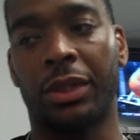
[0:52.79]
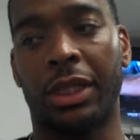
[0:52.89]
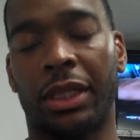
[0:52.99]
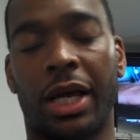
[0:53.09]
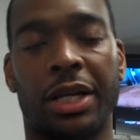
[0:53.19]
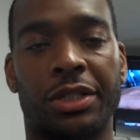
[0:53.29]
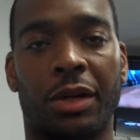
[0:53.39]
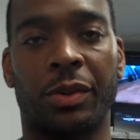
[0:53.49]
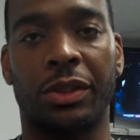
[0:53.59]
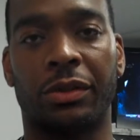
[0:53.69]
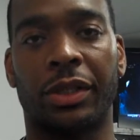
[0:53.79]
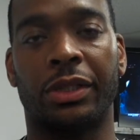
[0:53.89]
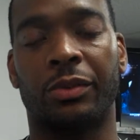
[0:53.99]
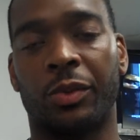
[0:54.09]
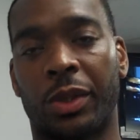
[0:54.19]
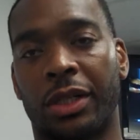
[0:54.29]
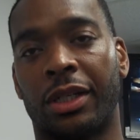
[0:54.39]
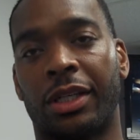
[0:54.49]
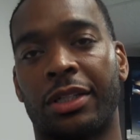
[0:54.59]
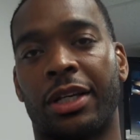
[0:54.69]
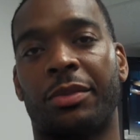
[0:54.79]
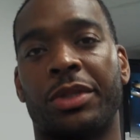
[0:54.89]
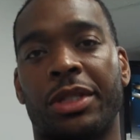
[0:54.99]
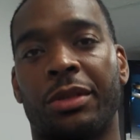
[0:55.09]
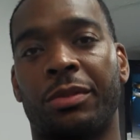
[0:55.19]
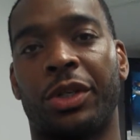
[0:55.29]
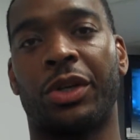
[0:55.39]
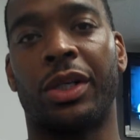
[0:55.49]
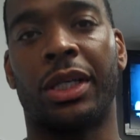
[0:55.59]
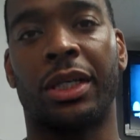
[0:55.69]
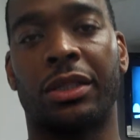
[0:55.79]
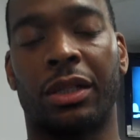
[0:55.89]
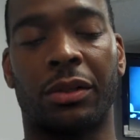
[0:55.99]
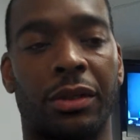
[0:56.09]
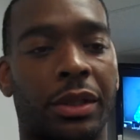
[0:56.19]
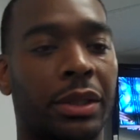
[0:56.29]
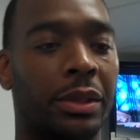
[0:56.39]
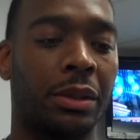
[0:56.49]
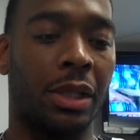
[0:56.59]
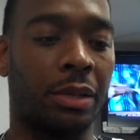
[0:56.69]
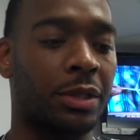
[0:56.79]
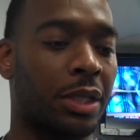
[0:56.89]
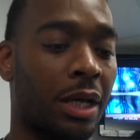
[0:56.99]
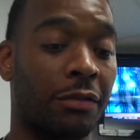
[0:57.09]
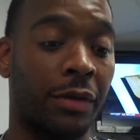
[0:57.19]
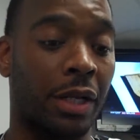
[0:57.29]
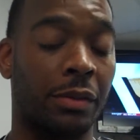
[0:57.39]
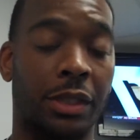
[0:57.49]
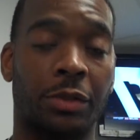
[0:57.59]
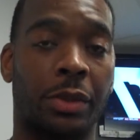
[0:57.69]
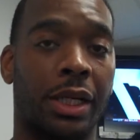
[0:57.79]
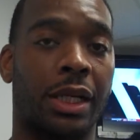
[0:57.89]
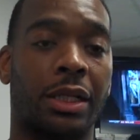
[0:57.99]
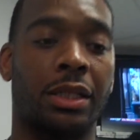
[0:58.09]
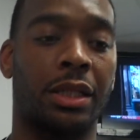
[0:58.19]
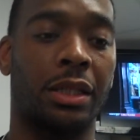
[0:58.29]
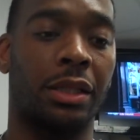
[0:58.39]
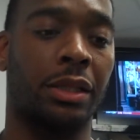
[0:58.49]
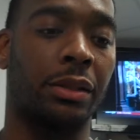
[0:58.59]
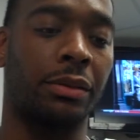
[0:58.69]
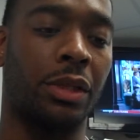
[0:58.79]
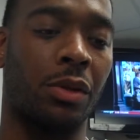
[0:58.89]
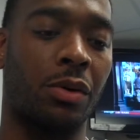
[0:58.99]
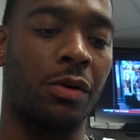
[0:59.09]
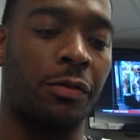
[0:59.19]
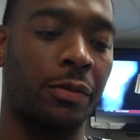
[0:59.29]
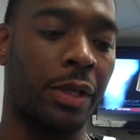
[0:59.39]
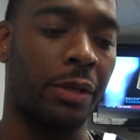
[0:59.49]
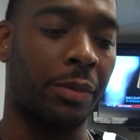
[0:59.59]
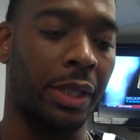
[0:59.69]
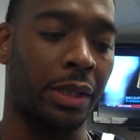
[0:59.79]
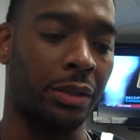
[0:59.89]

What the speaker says: And then last year, I went to Greece and we won another championship, EuroLeague. So I'm just kind of following his plan and then, you know, going from there, man.